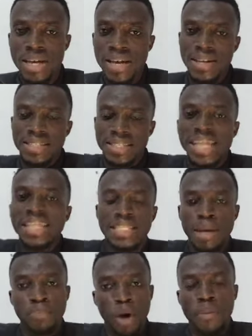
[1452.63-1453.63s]
That is the
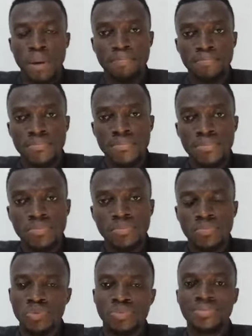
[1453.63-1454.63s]
problem.
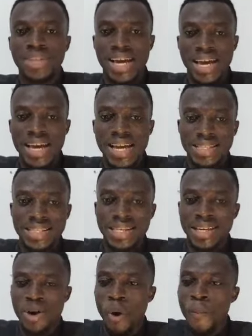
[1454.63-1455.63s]
And
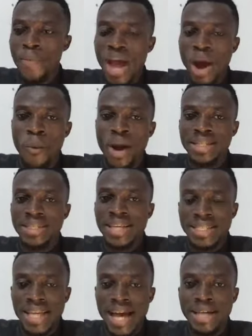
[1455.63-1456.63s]
Obia, what
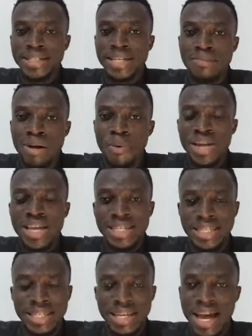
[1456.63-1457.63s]
does our niyama
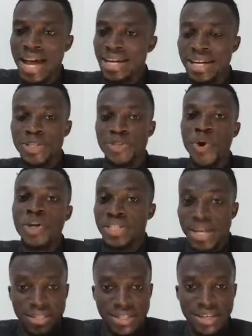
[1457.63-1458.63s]
weyadi? And it's not
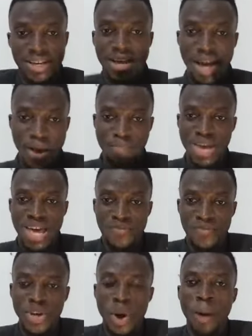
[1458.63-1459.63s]
just me
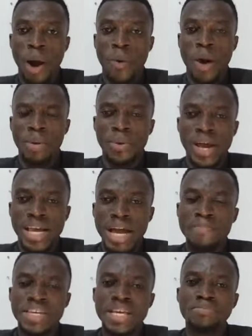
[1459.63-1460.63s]
video about kwa meshwa
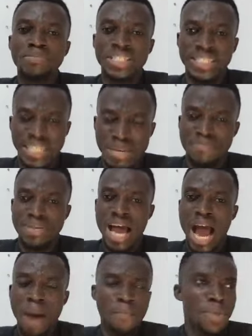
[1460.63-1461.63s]
yambi yambi shame ya
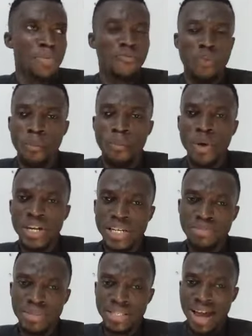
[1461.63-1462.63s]
MPP for bone. Did me
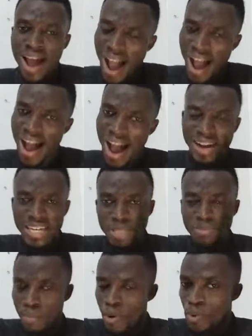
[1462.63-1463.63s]
say, are these
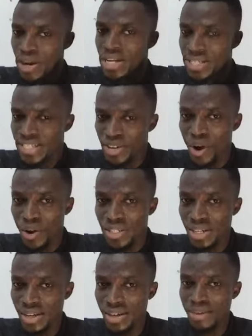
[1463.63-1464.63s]
people really serious
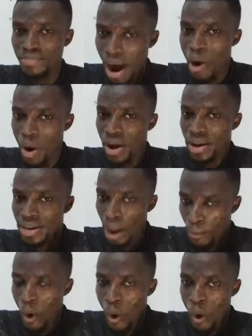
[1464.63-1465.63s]
about
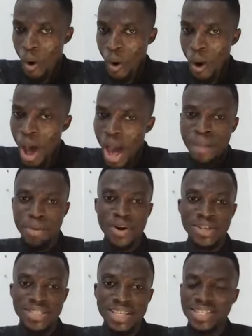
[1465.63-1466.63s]
Napo? Because
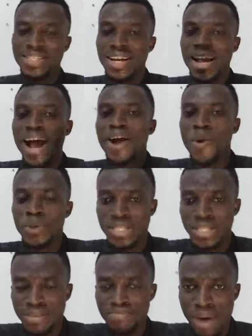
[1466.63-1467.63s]
this is a guy who sits
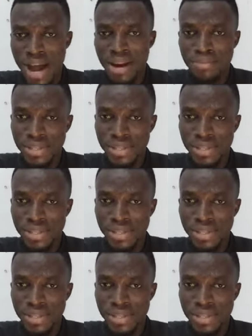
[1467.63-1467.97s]
in parliament.